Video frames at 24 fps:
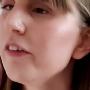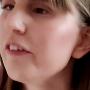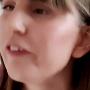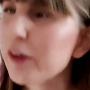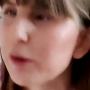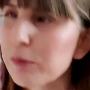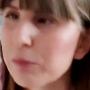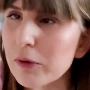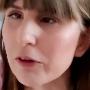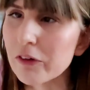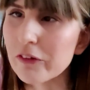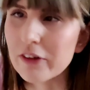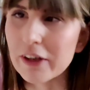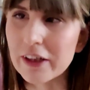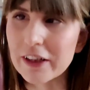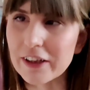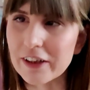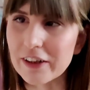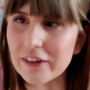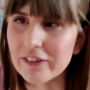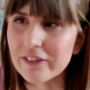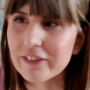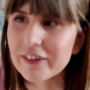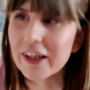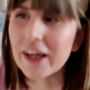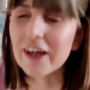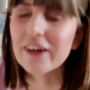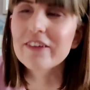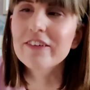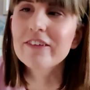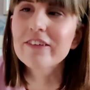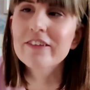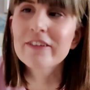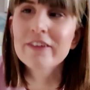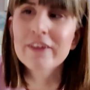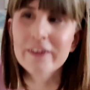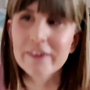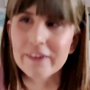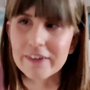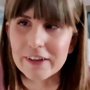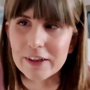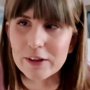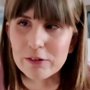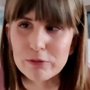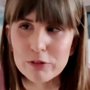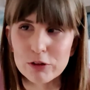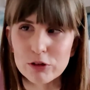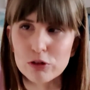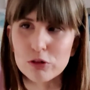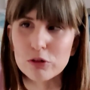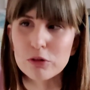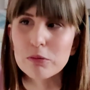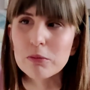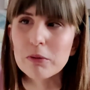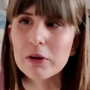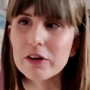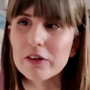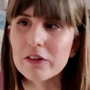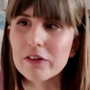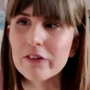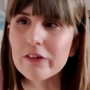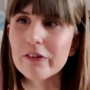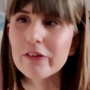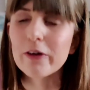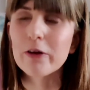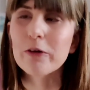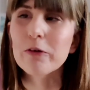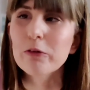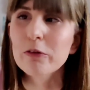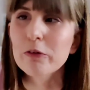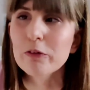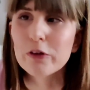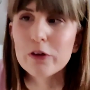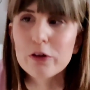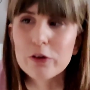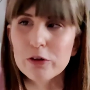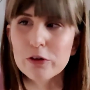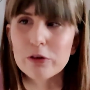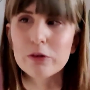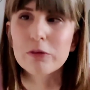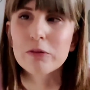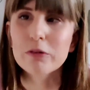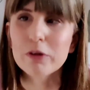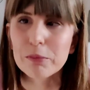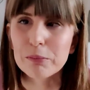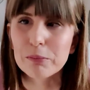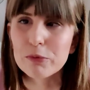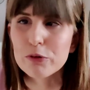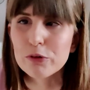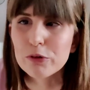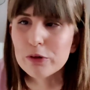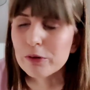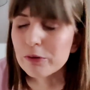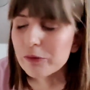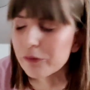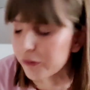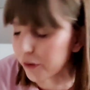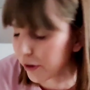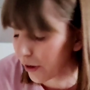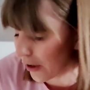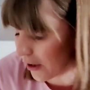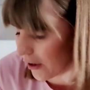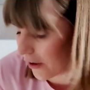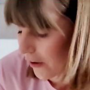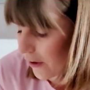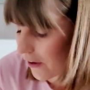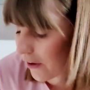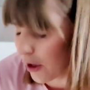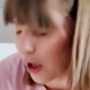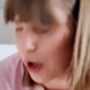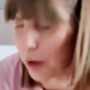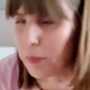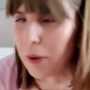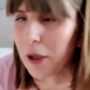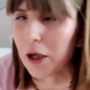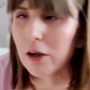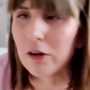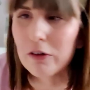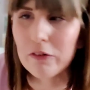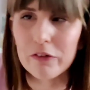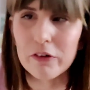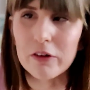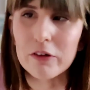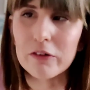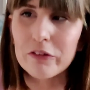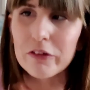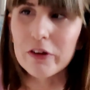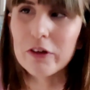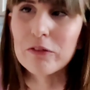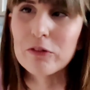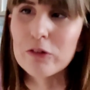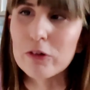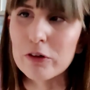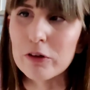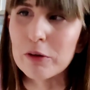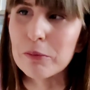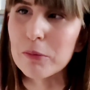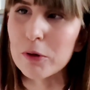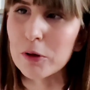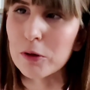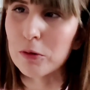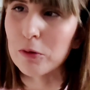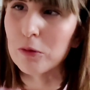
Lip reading: Seamless leggings. Yes, the original ones though, not the new number 2s. A pair of those I've got in my